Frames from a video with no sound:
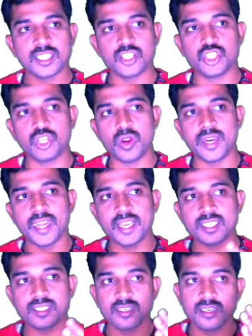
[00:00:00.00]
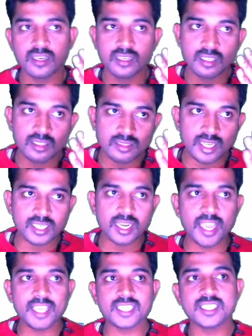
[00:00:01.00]
In the zero index, that
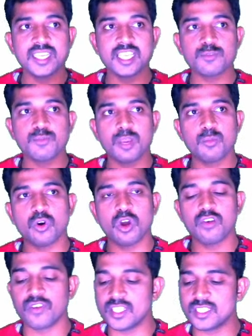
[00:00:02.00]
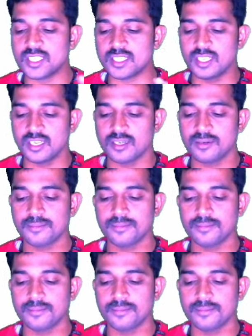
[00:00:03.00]
x DSPM confidence is there.